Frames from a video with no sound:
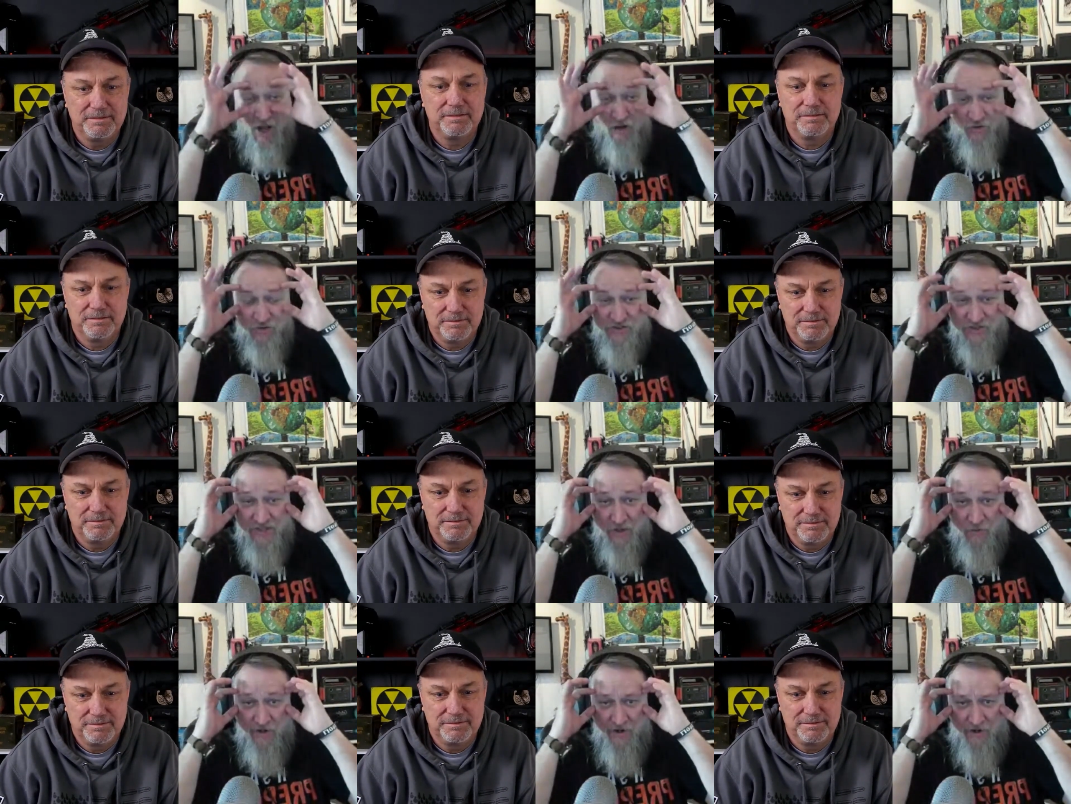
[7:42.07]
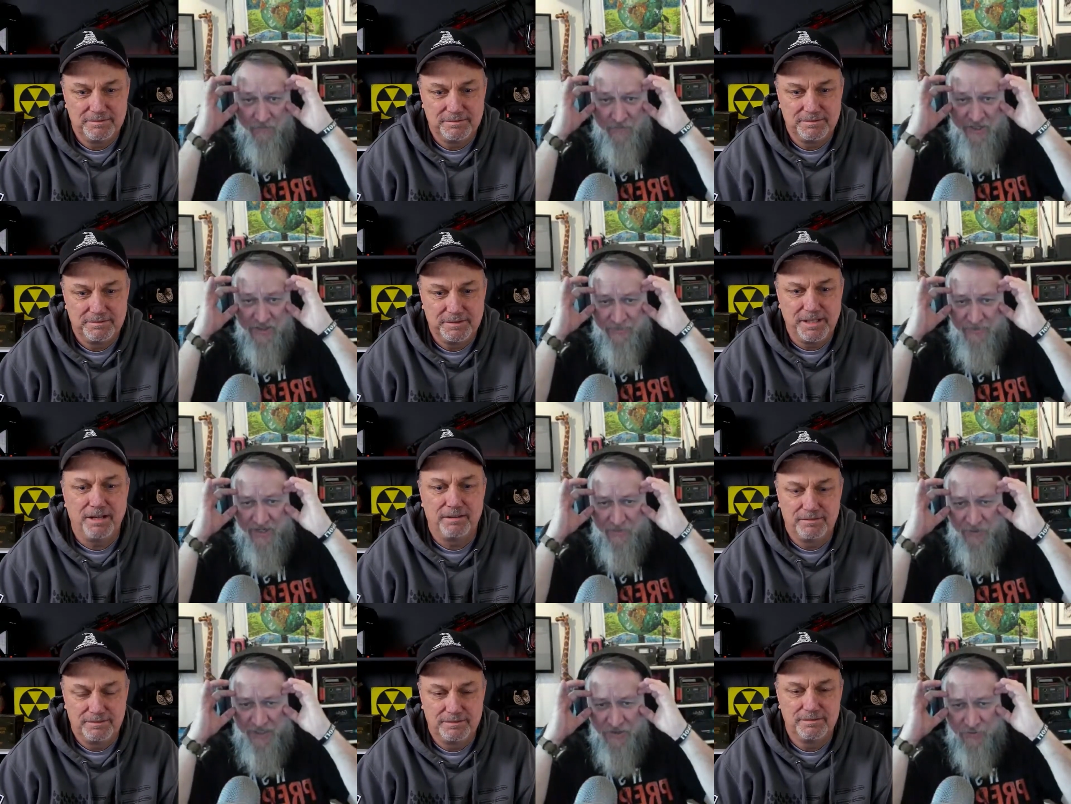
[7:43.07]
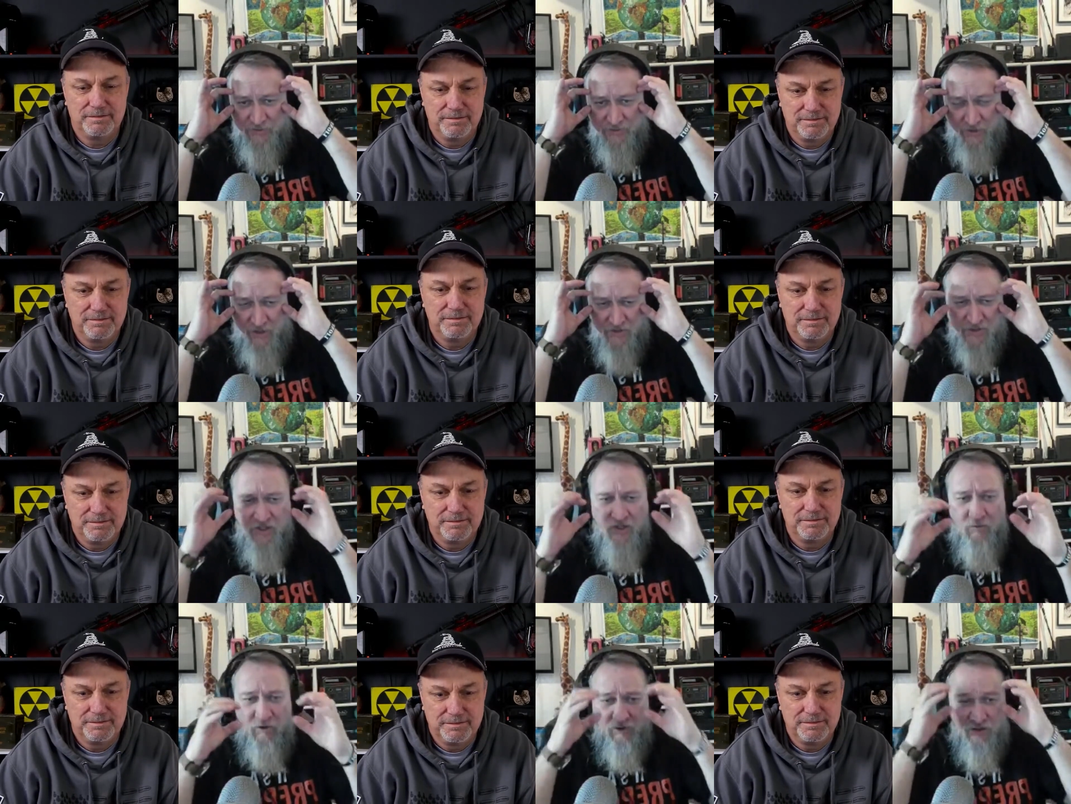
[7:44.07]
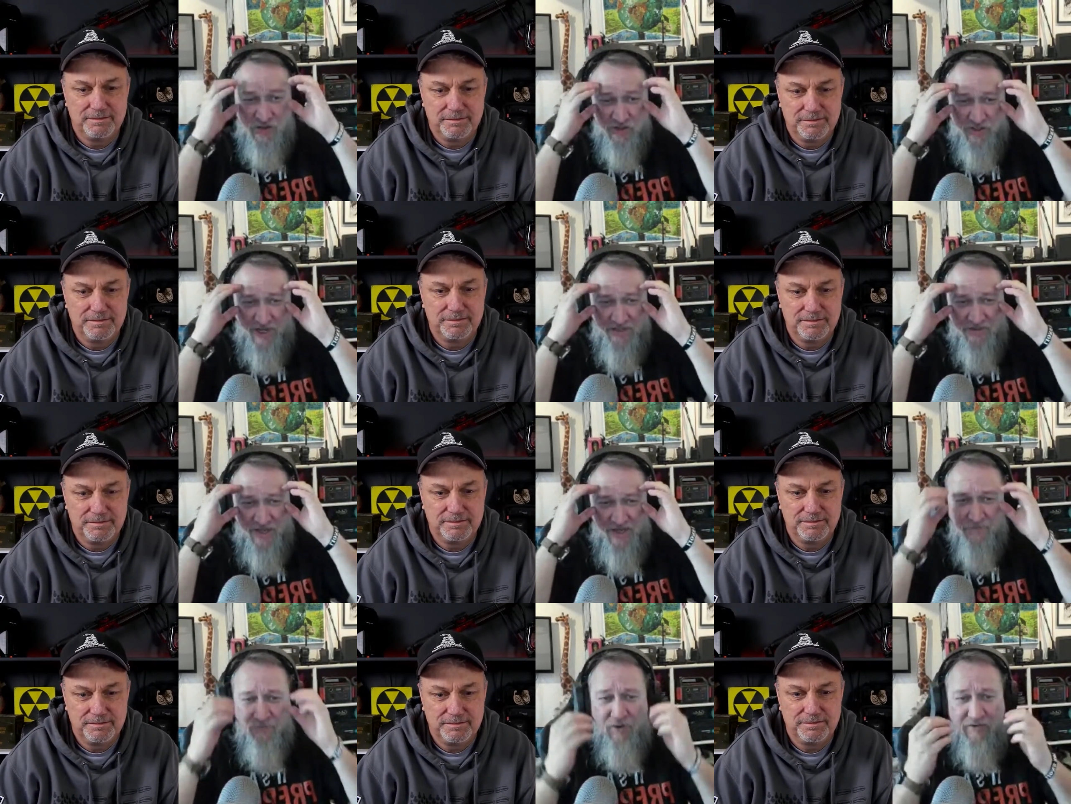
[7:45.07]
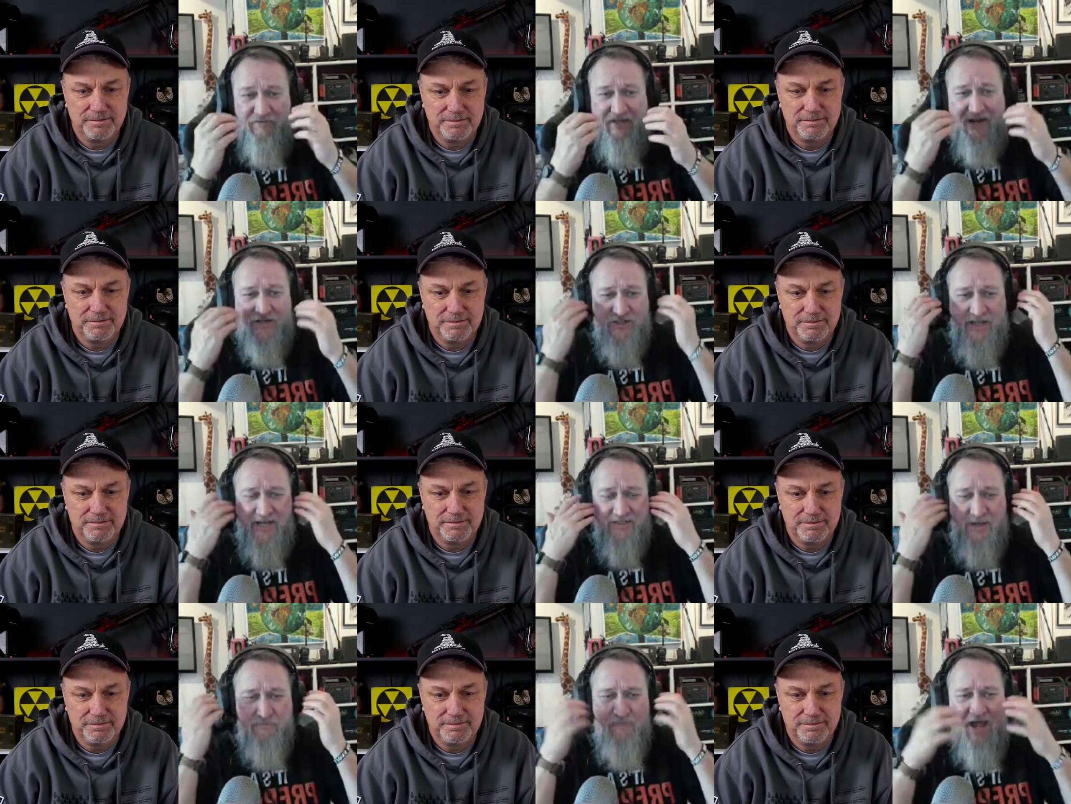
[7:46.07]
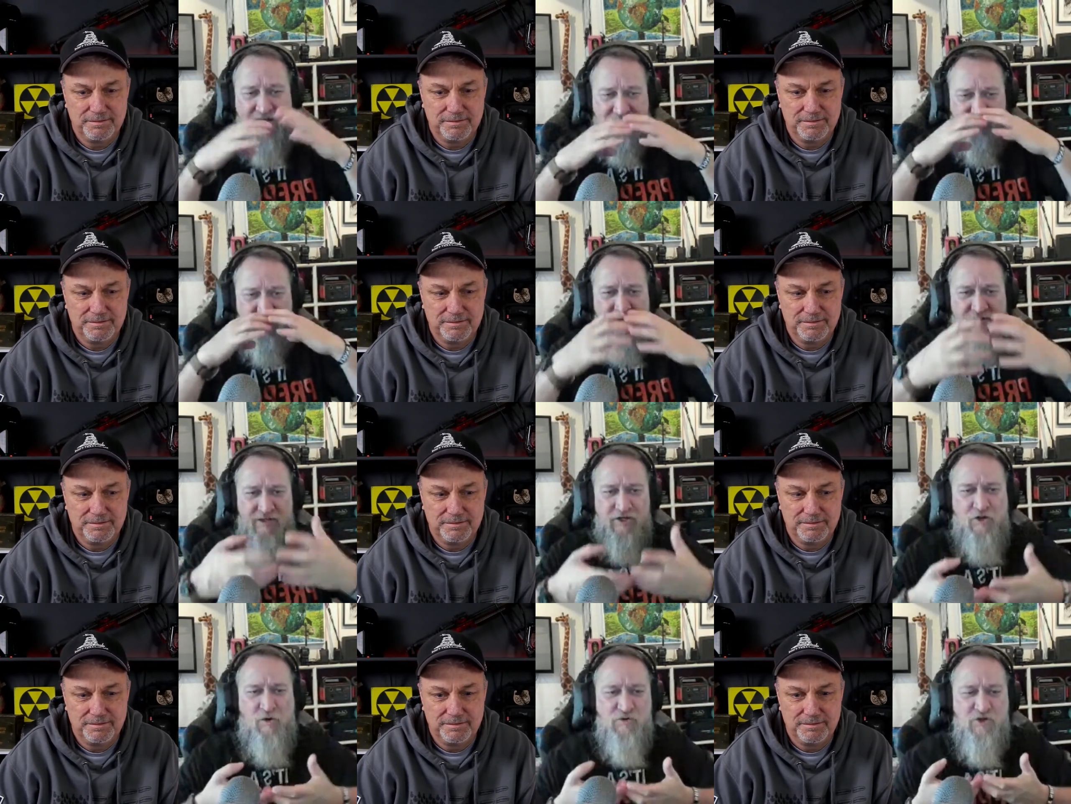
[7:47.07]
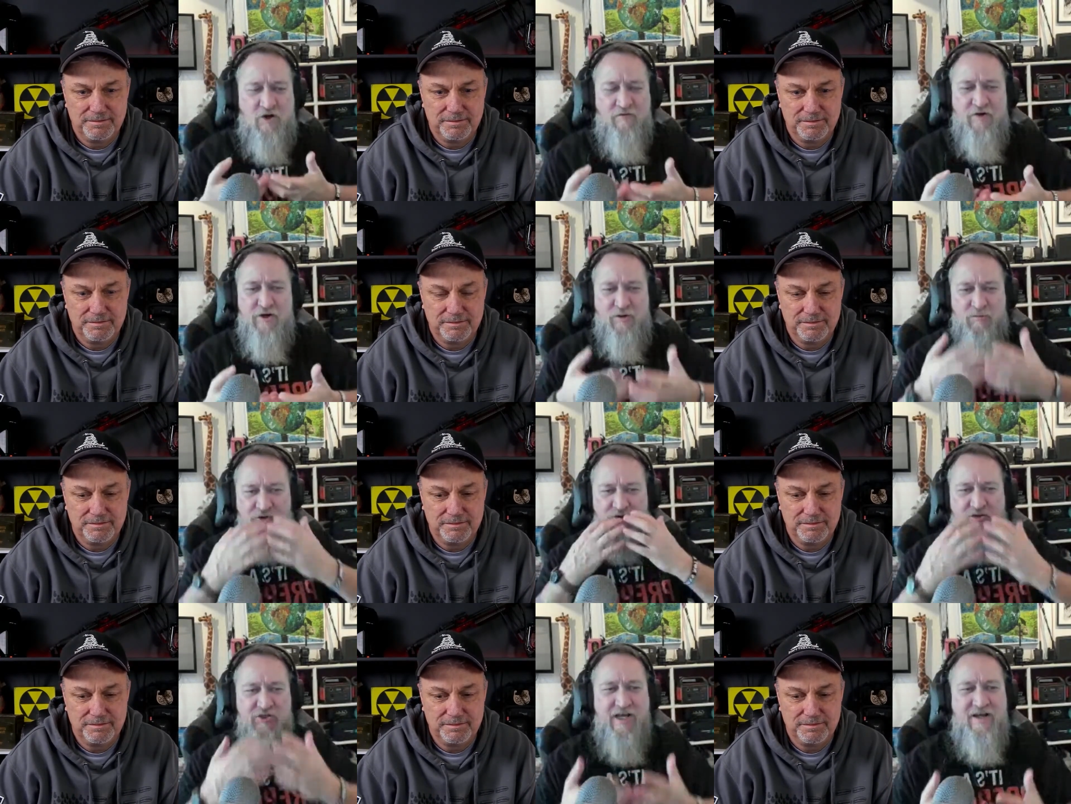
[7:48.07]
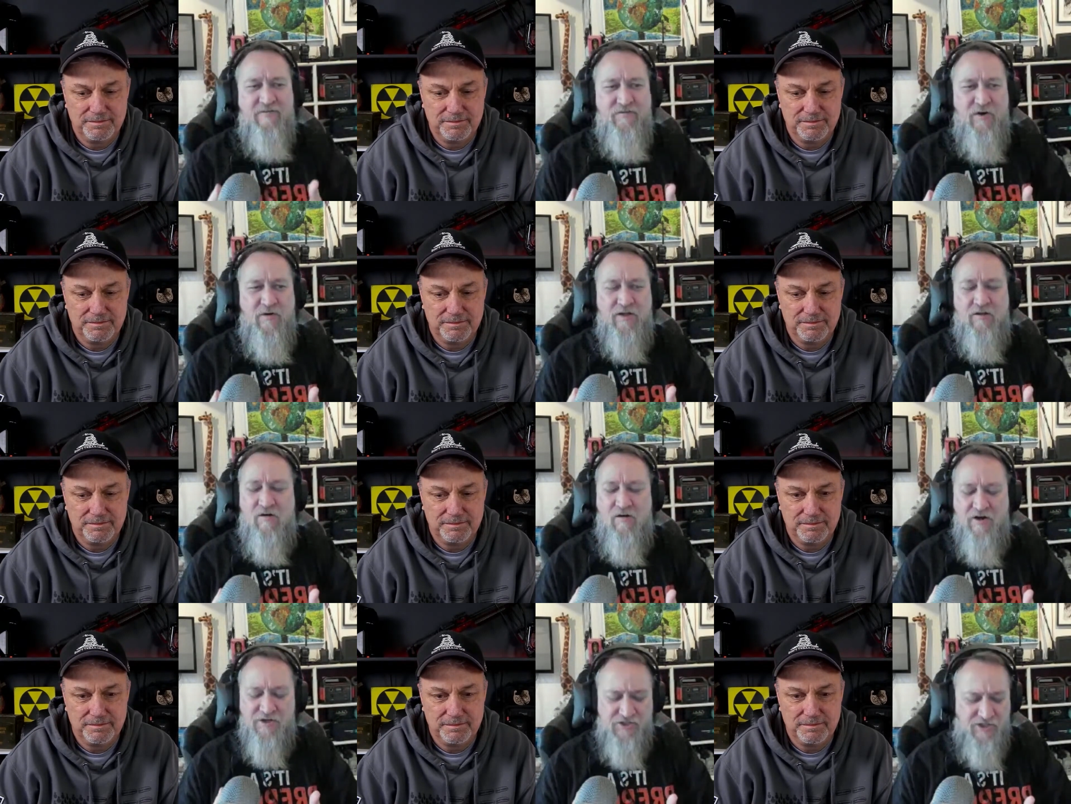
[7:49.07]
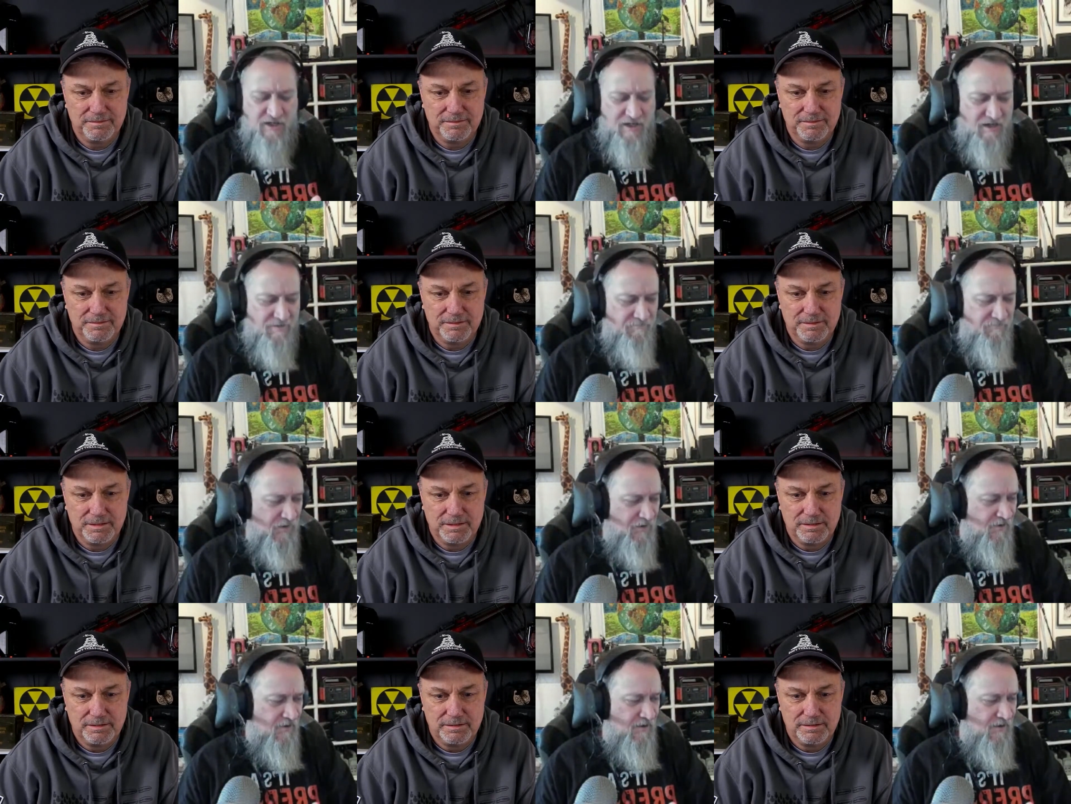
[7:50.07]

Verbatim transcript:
Speaker 1: goggles that they wear when they jump yeah. out of the planes with the dogs. Well, it looks just like that, but that actually has a mask that goes over. It almost looks like a very large, um,